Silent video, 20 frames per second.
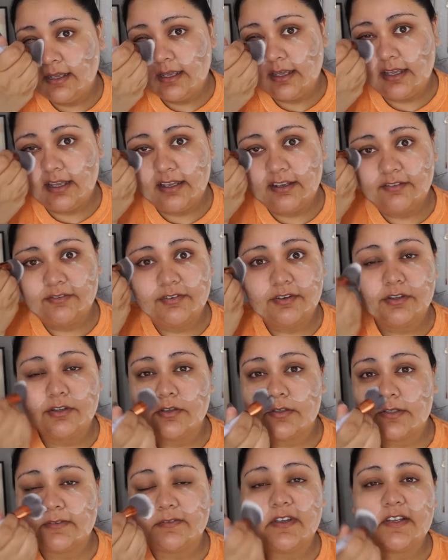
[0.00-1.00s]
And for
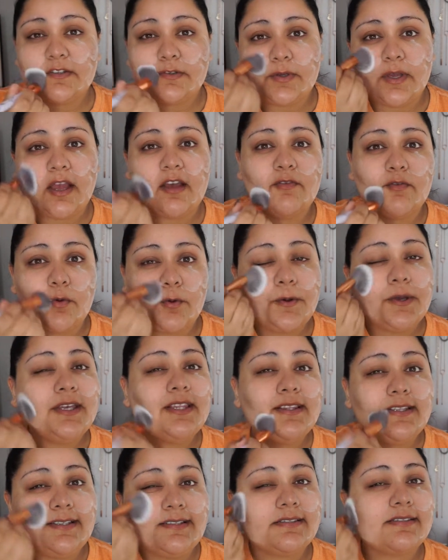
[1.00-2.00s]
those of us who have
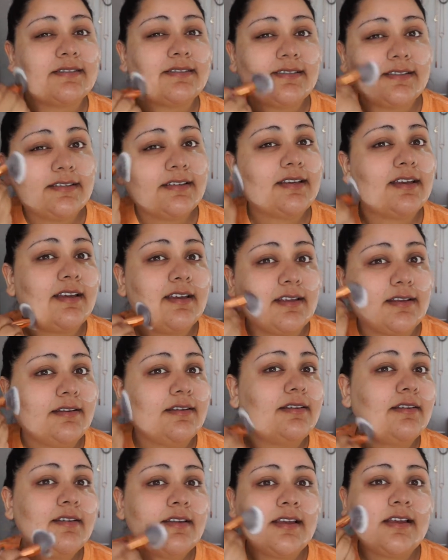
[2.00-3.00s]
oily
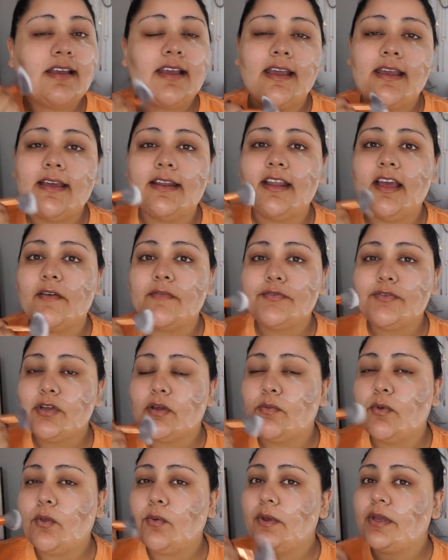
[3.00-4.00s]
skin and have
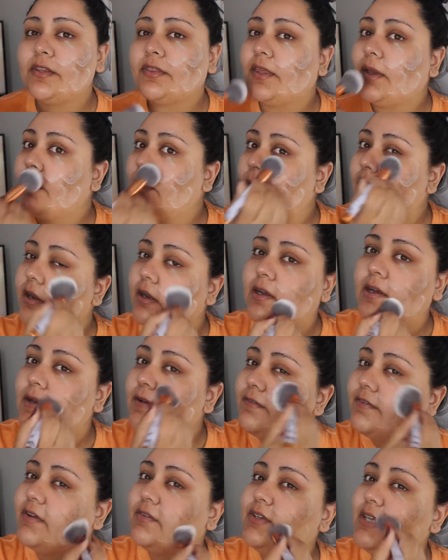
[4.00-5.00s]
trouble with our
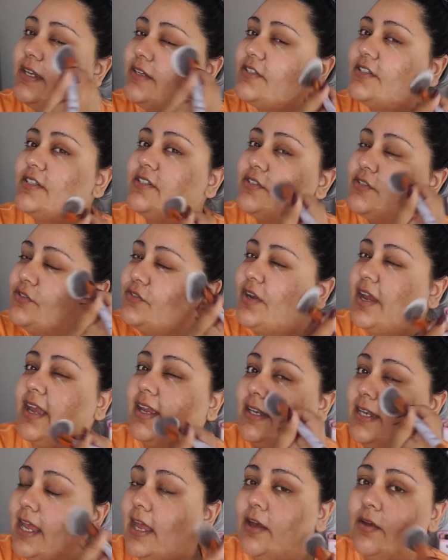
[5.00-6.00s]
foundations drying
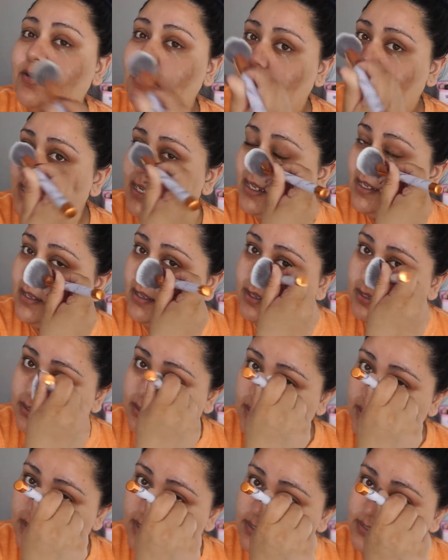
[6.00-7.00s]
down,
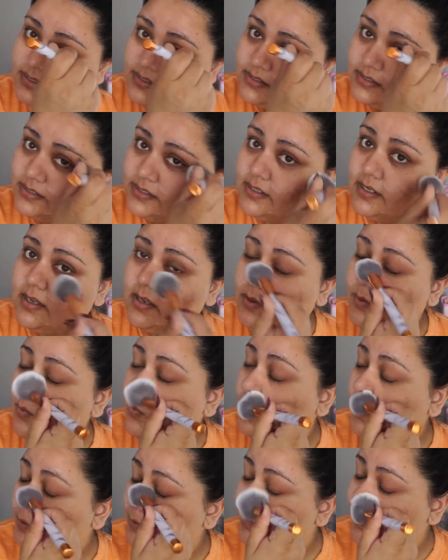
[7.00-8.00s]
this
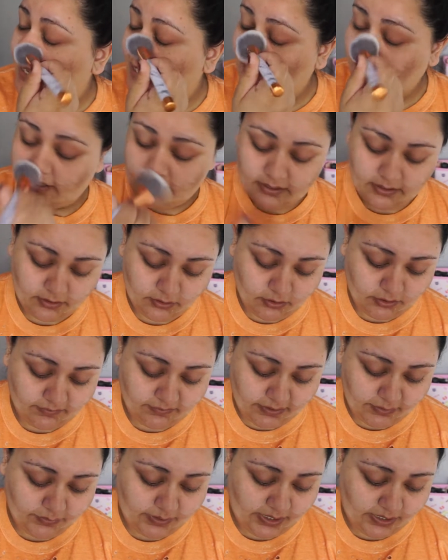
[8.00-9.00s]
will make your
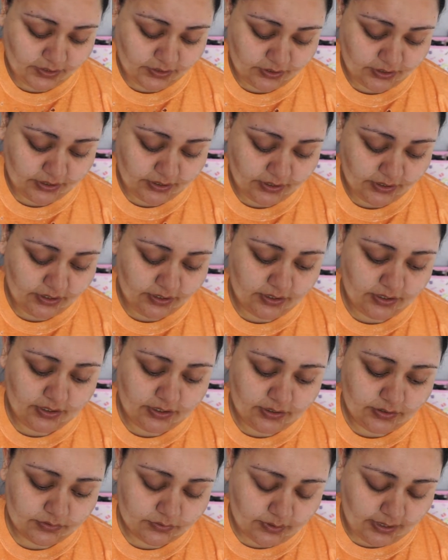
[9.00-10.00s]
foundation
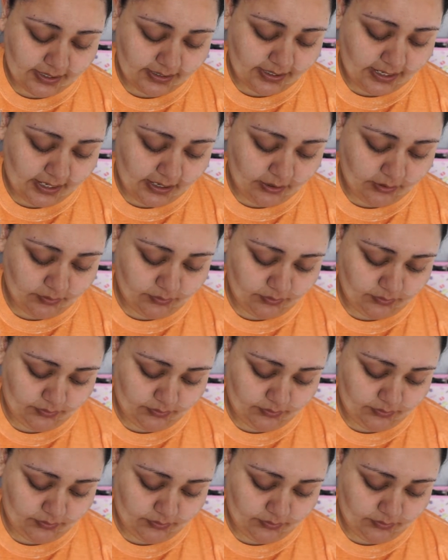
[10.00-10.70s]
dry down.